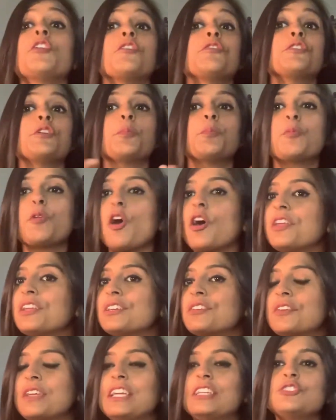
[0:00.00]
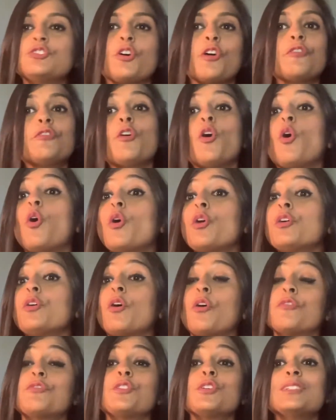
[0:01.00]
of your product range, or
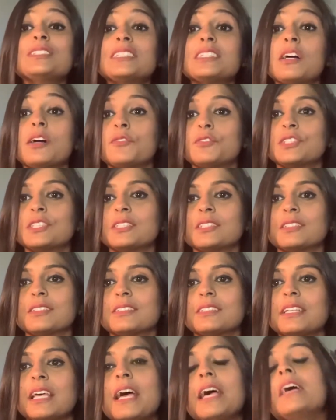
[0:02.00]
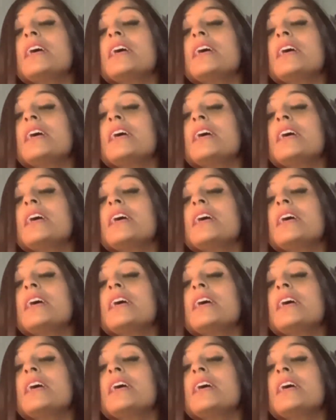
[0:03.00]
of your services.